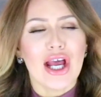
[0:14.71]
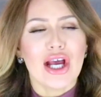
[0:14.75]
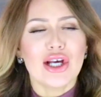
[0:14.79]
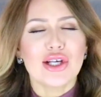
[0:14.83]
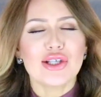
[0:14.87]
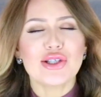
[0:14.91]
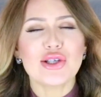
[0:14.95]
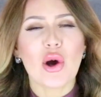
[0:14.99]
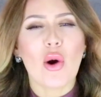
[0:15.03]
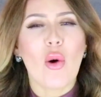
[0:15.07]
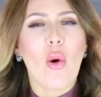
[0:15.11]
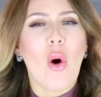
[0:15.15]

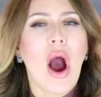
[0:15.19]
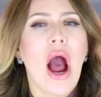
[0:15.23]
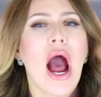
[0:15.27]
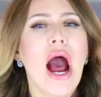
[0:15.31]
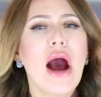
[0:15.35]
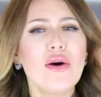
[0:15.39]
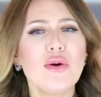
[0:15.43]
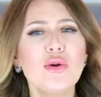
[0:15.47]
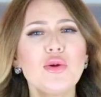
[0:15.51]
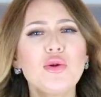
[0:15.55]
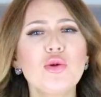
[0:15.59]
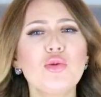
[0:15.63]
So
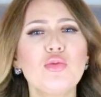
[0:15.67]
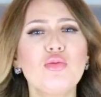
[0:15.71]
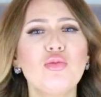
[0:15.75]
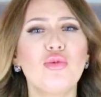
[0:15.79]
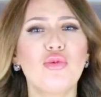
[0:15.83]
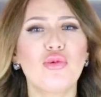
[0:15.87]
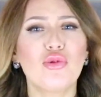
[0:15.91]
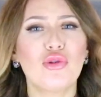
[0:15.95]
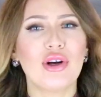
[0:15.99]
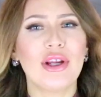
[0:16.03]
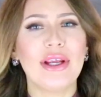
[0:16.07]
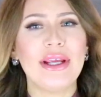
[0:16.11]
how to
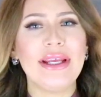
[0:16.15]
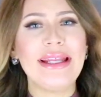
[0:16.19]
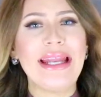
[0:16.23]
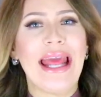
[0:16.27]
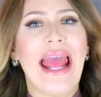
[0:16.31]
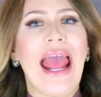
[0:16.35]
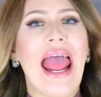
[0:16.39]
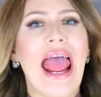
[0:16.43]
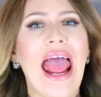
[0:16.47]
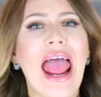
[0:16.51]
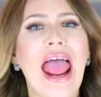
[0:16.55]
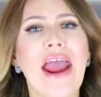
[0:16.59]

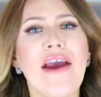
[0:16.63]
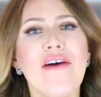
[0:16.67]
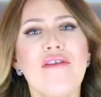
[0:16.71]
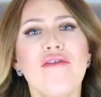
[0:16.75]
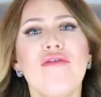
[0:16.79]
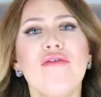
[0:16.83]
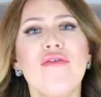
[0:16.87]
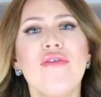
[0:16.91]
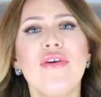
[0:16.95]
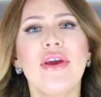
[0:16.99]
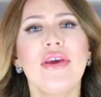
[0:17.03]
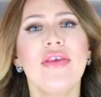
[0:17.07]
bring
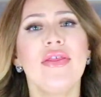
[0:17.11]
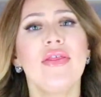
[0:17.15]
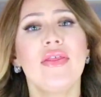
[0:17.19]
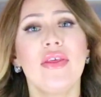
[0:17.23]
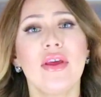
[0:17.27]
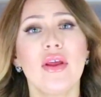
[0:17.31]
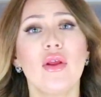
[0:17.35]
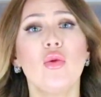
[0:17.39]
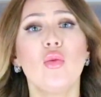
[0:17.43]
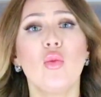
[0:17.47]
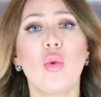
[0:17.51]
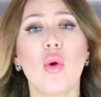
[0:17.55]

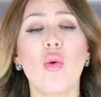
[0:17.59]
everything